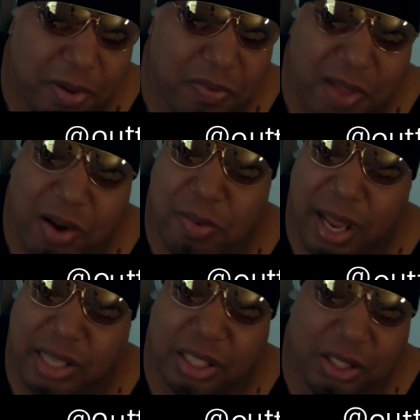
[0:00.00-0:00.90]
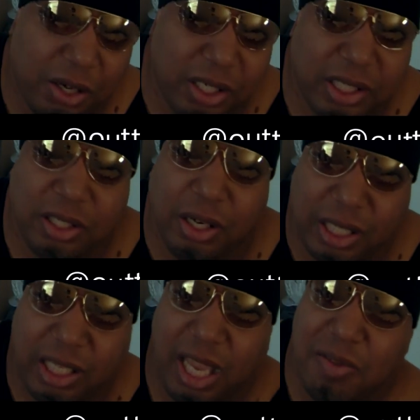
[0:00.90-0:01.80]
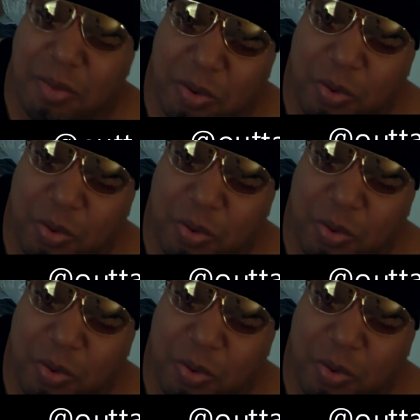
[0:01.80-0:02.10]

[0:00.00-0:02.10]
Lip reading: But the fact remains that Turkey gave them a